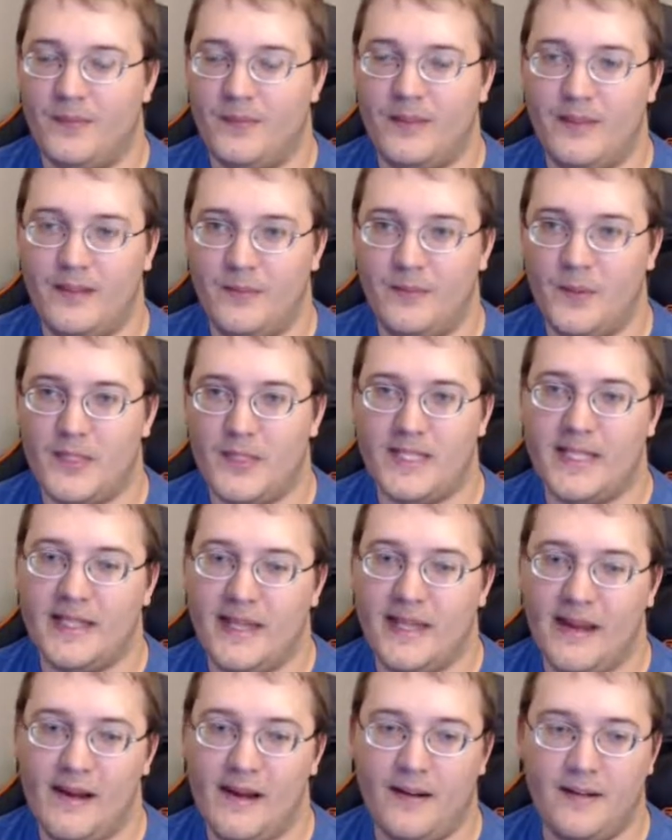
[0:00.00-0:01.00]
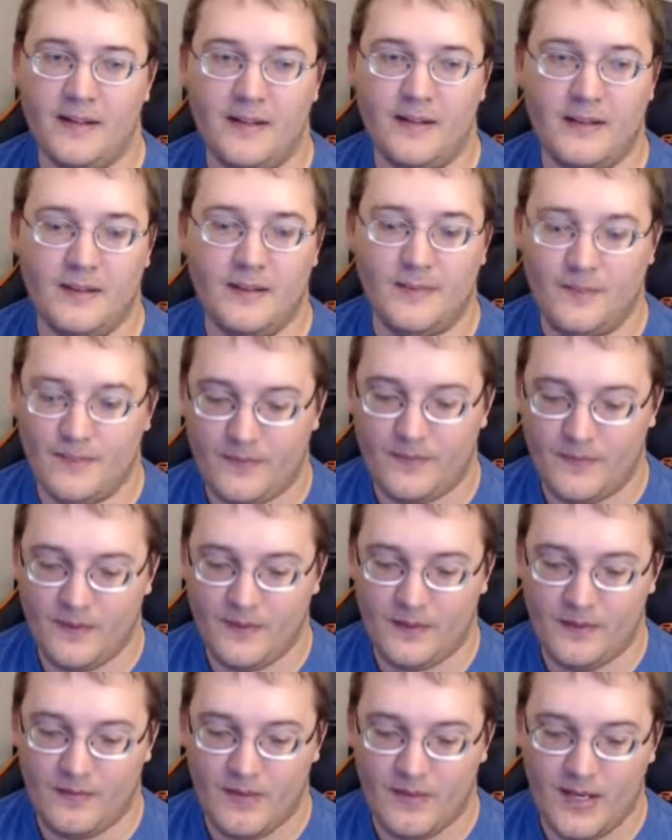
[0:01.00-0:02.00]
wasn't there.
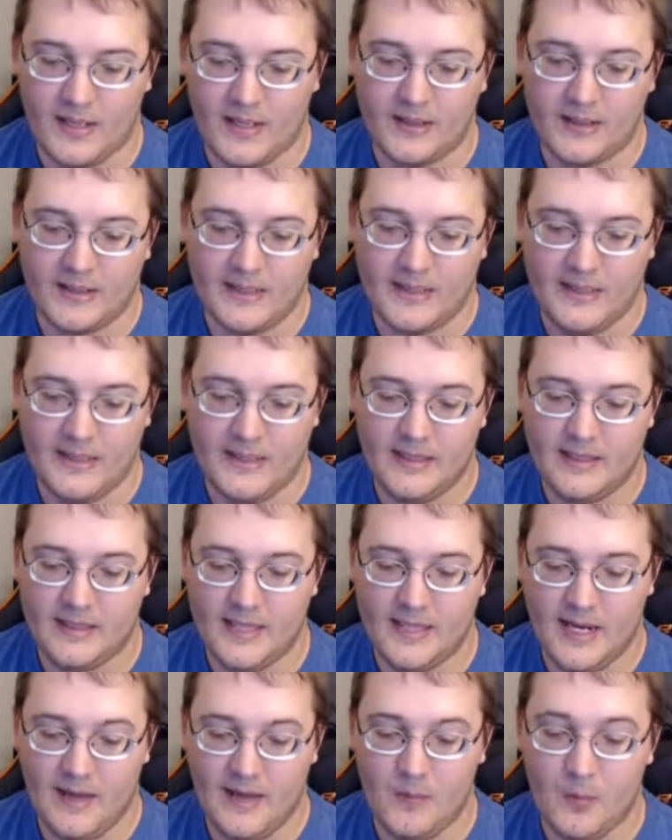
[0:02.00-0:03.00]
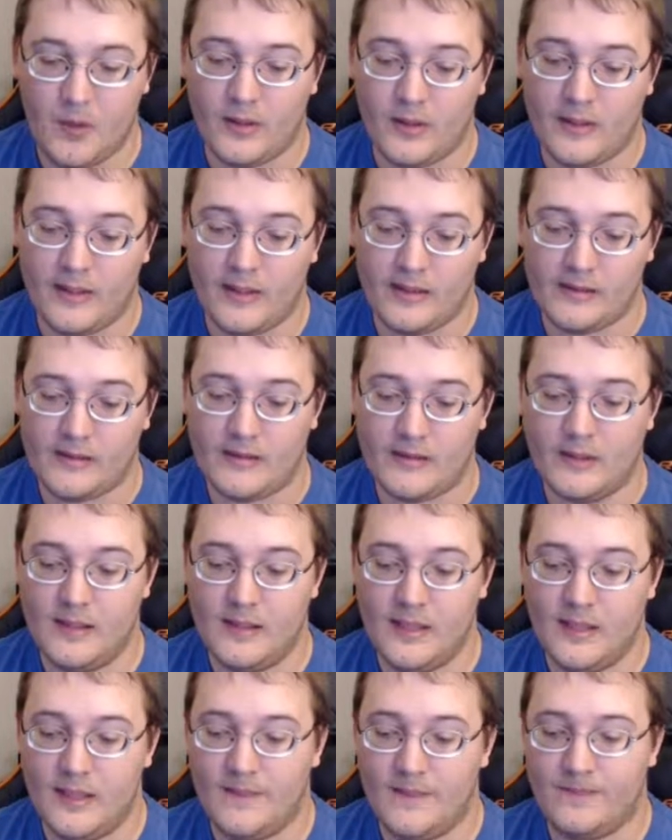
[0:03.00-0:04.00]
Finally, time walking,
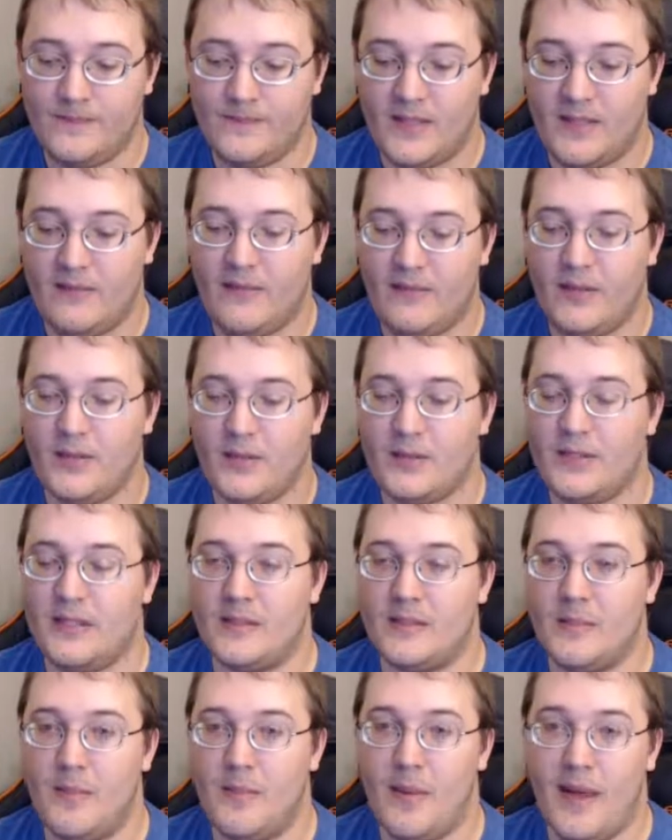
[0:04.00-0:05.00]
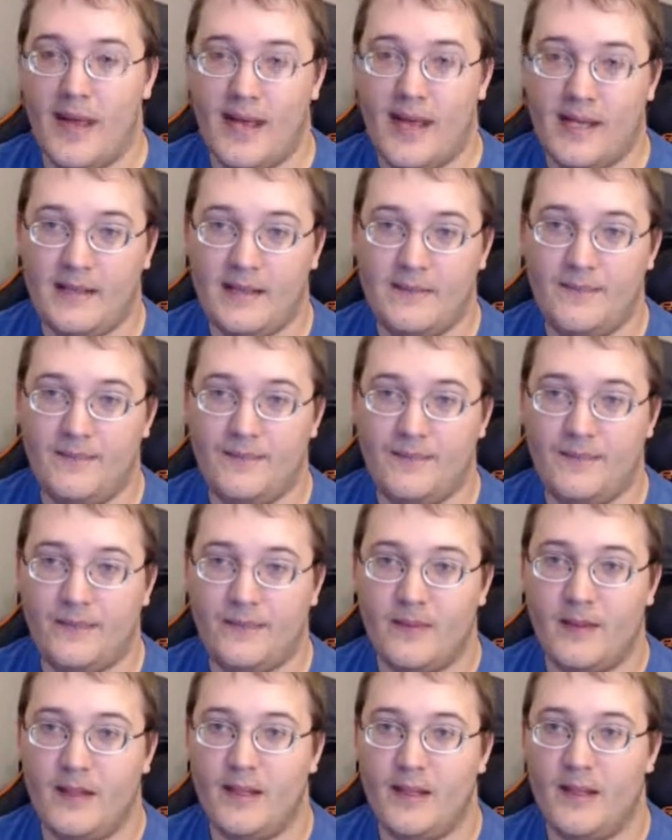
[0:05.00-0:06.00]
he feels it's bad,
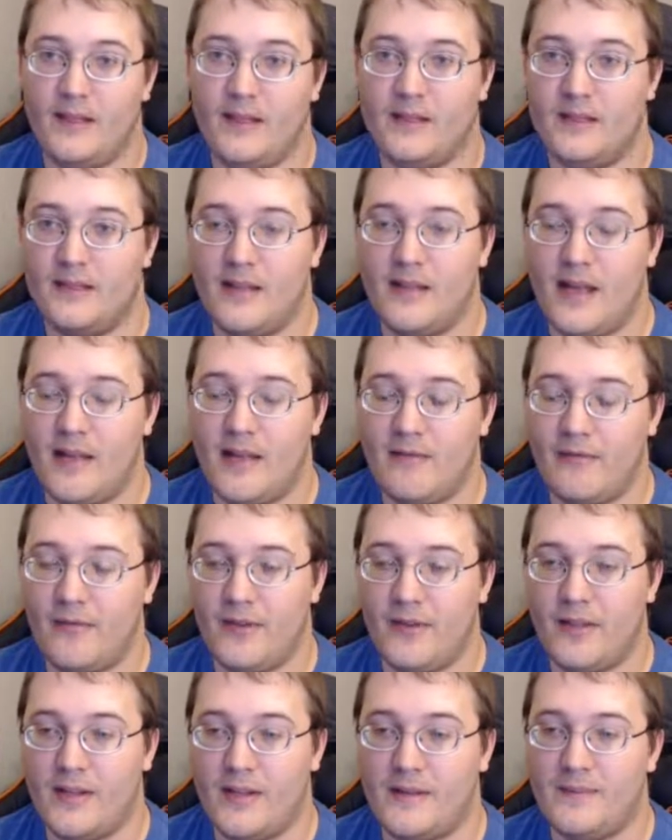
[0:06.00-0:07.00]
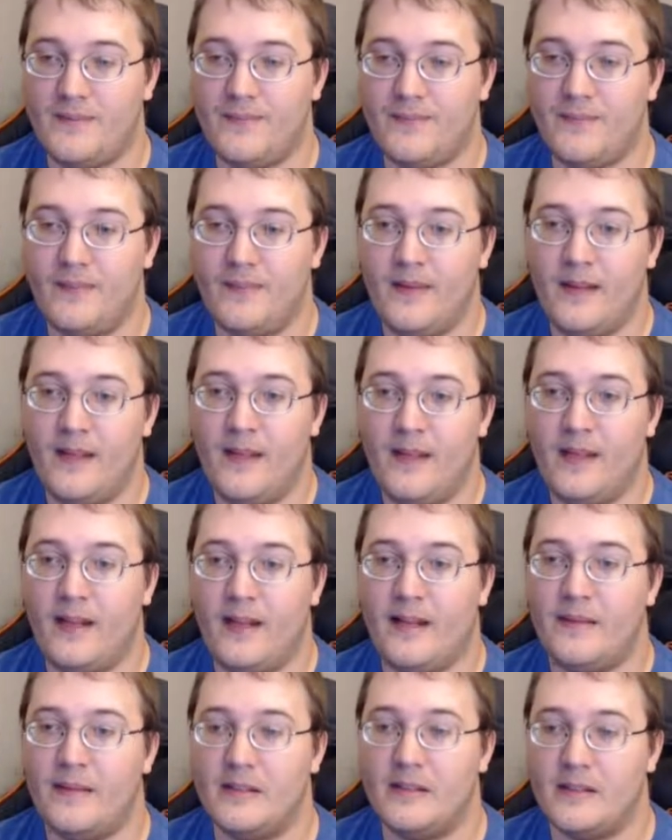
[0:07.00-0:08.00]
not fun,
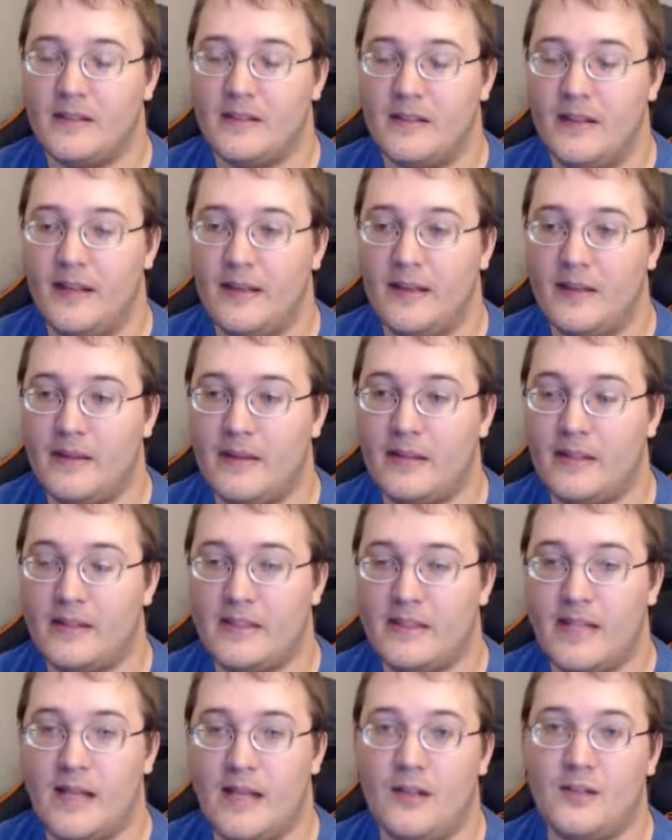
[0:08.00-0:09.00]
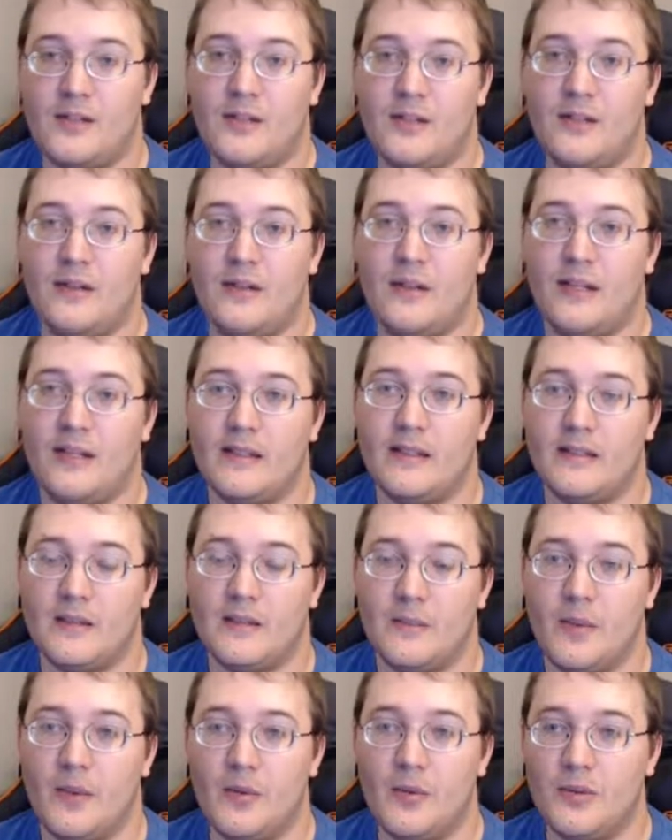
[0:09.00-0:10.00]
and the nostalgia that it's
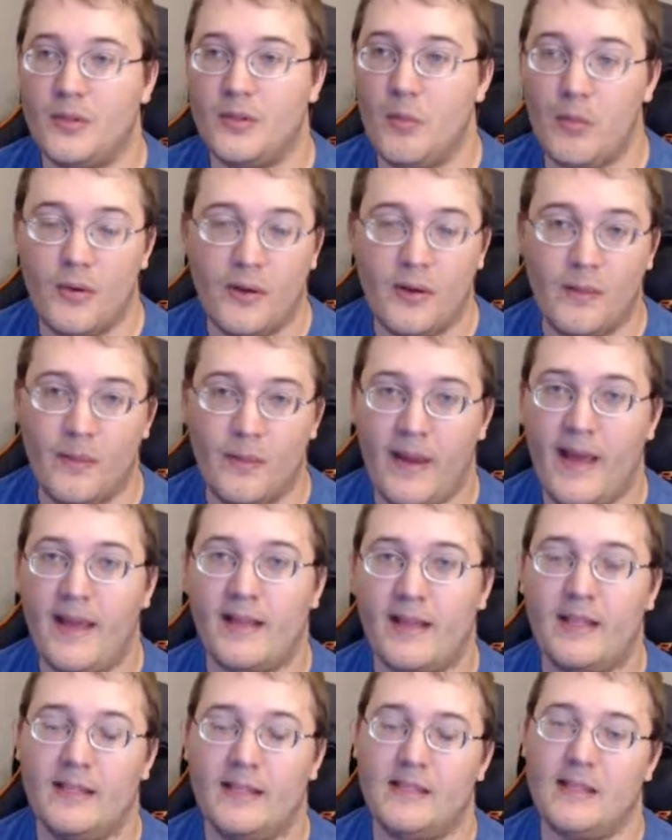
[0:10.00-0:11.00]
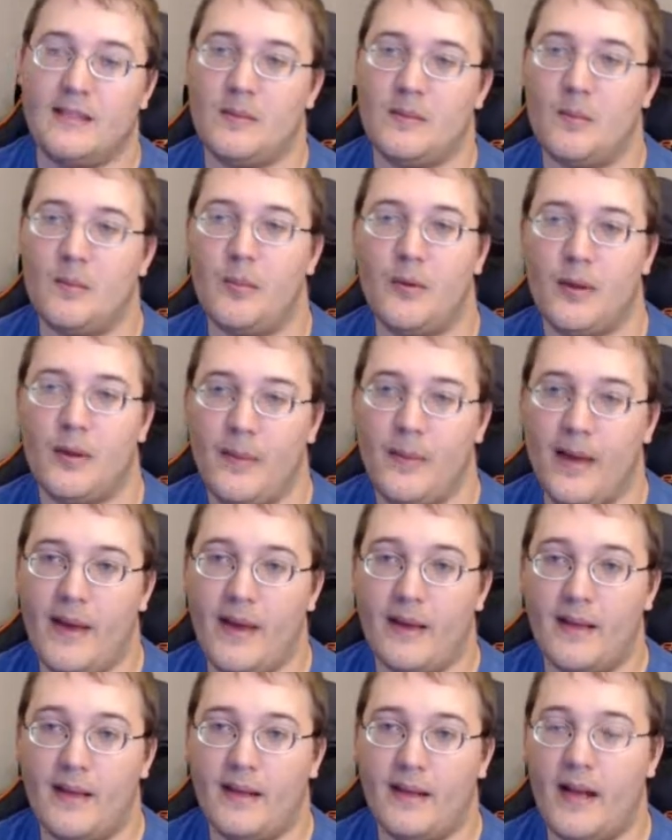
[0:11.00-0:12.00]
supposed to bring back, it doesn't bring
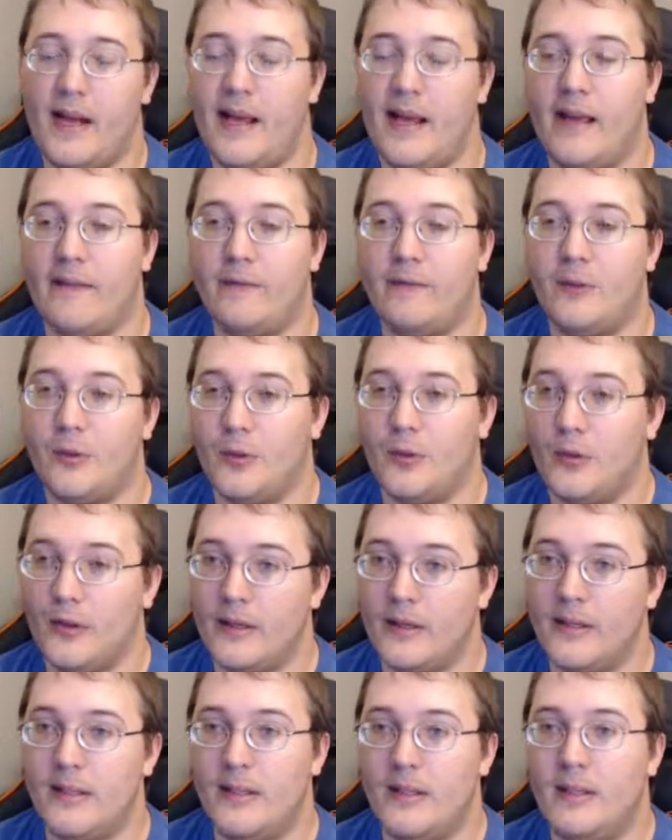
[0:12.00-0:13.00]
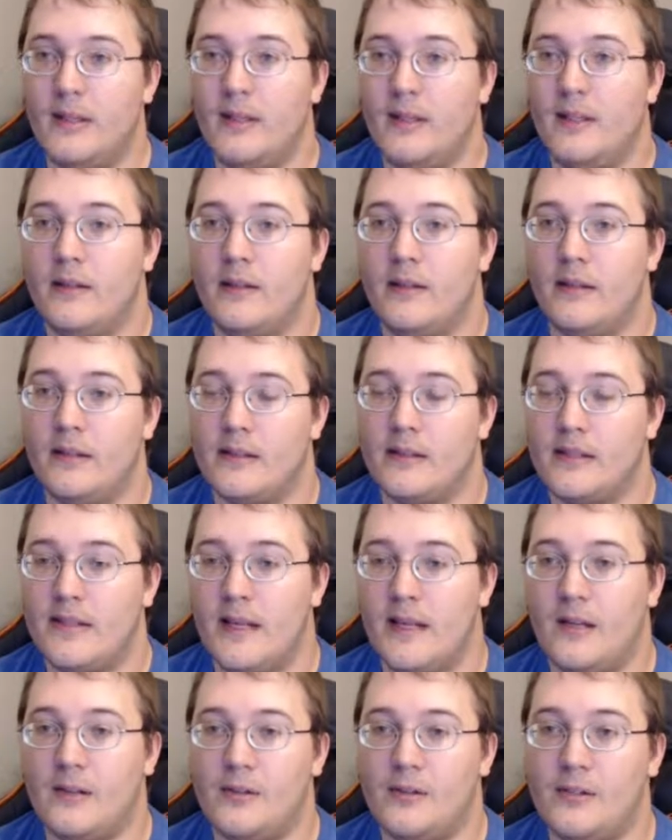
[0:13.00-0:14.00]
back, and I have to agree. The
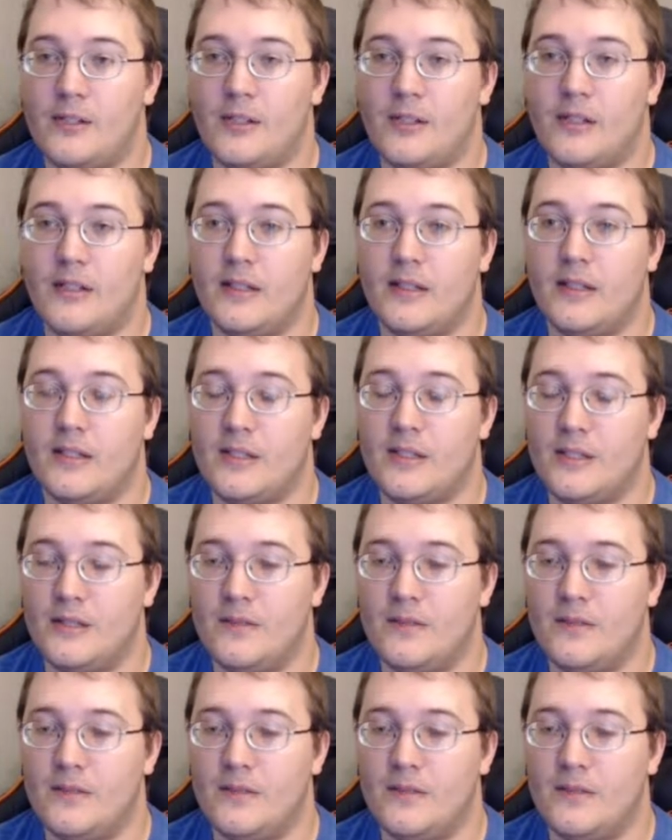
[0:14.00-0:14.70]
nostalgia is,